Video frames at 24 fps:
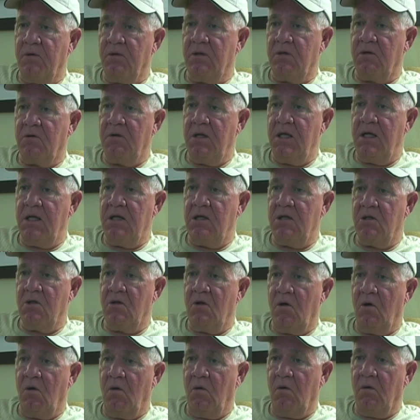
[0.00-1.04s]
the green into
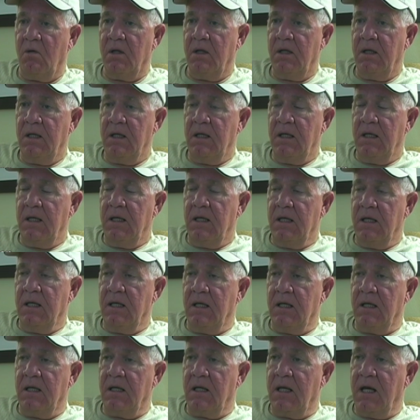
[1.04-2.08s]
the hole.
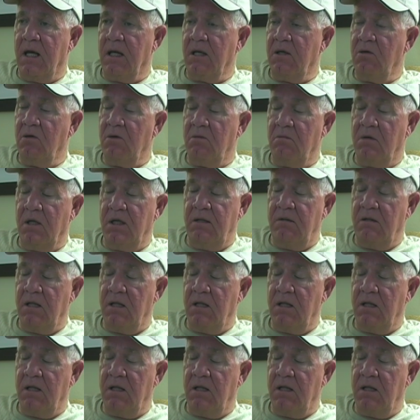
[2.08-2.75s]
And I couldn't believe